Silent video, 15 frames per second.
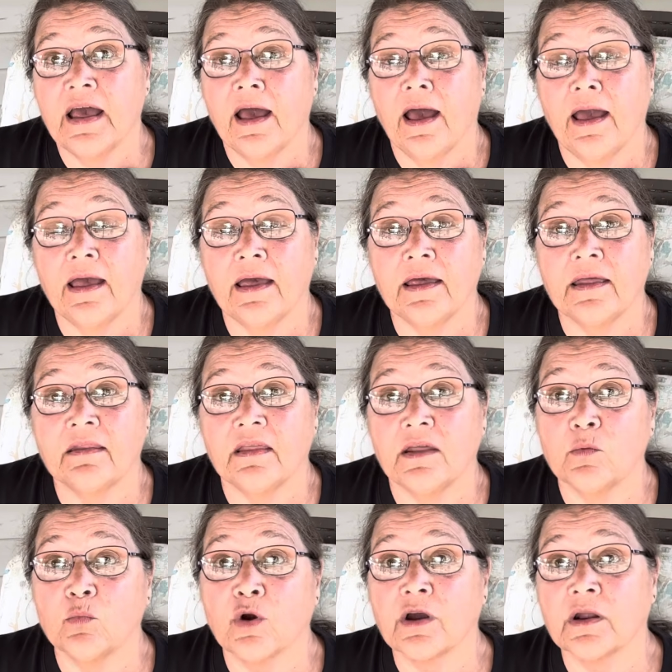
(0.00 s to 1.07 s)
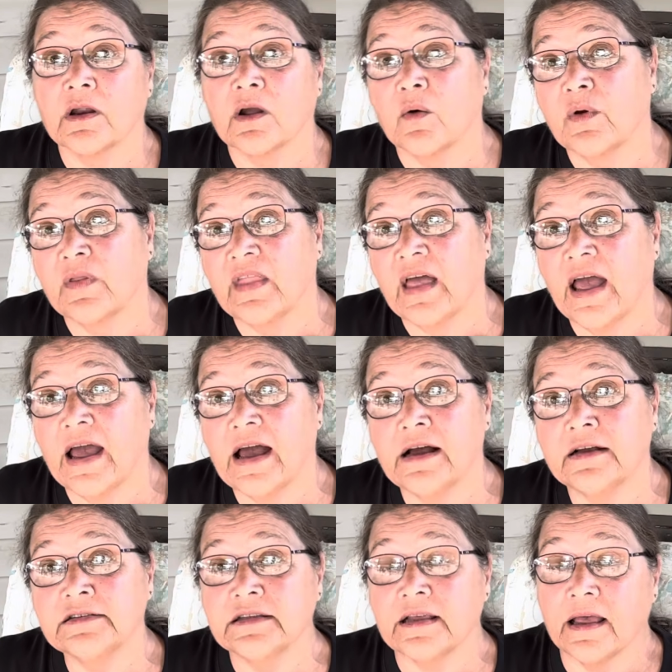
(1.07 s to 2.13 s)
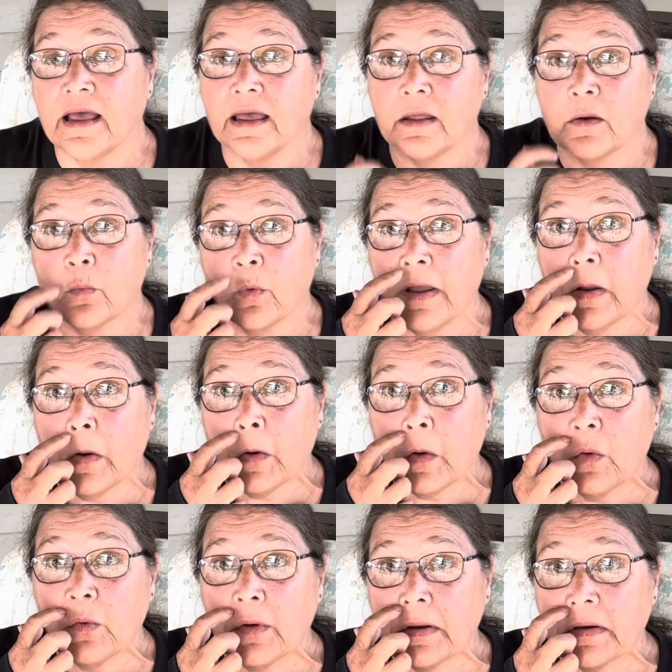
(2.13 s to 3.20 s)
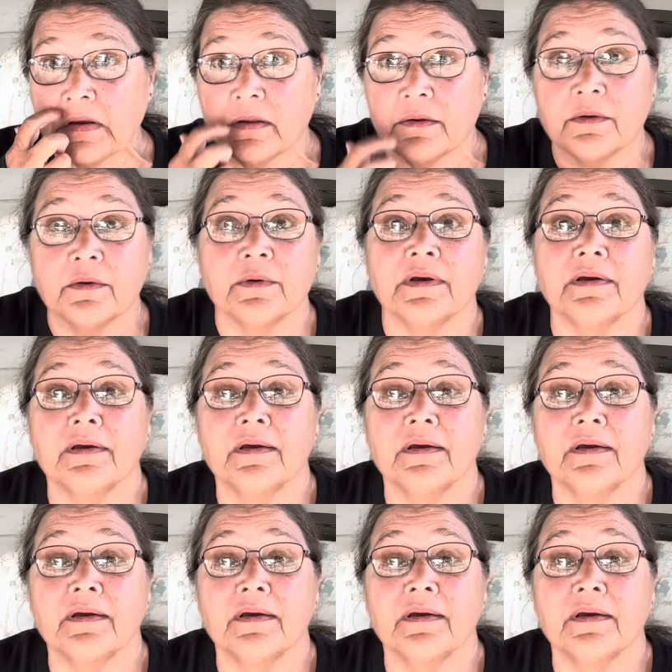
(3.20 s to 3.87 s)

And then we're going to go in the house and we are going to